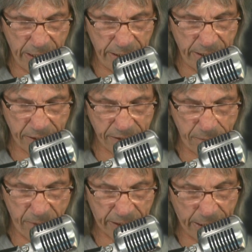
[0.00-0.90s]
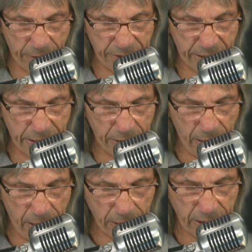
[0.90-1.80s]
then, it doesn't guarantee
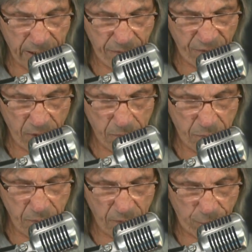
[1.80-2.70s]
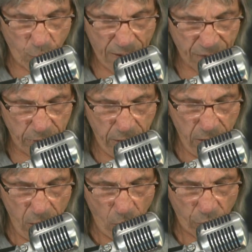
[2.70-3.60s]
life forever
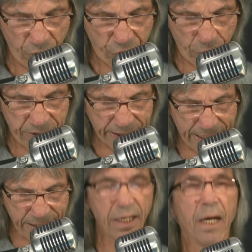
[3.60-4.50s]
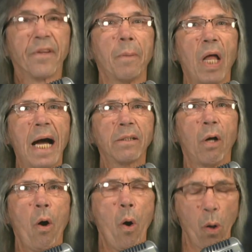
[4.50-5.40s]
or insurance against the black
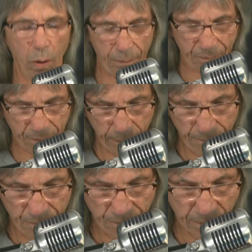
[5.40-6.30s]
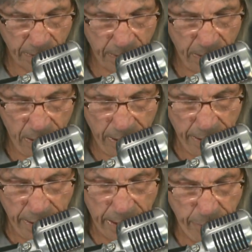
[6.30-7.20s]
hole.
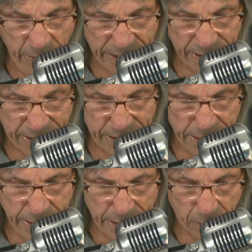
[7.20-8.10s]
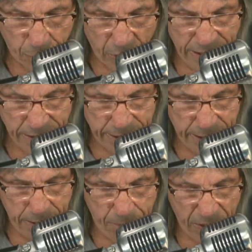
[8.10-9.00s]
Anyone can see that the brightest
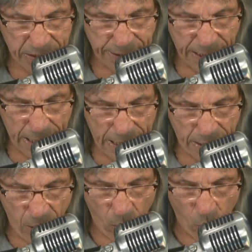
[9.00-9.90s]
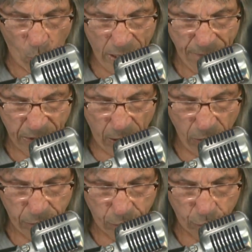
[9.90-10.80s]
and best die, wiped
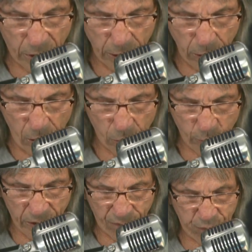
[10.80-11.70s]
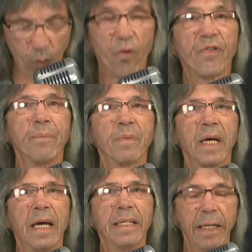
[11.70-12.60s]
out right along with fools
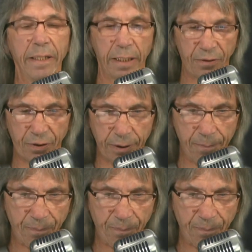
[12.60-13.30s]
and idiots.